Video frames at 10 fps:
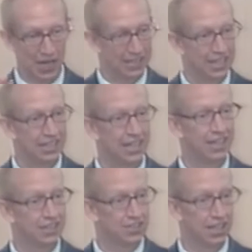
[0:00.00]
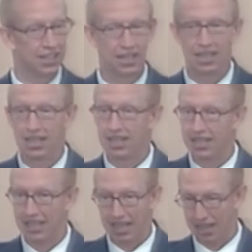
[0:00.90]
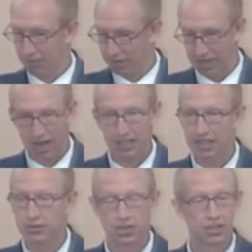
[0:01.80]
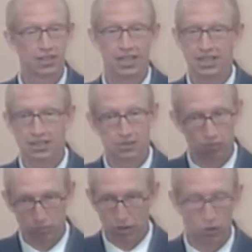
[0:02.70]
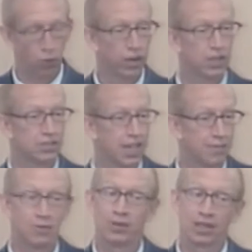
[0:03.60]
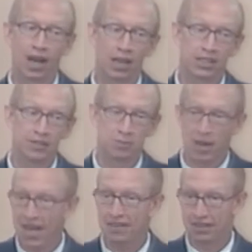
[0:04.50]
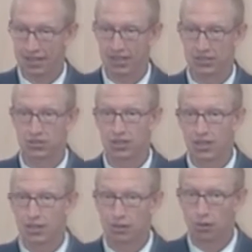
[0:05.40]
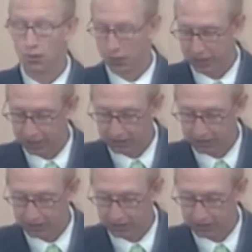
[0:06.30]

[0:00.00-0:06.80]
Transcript: then and there. He said, When God gives good things, glory in His name. And when God gives bad things, glory in His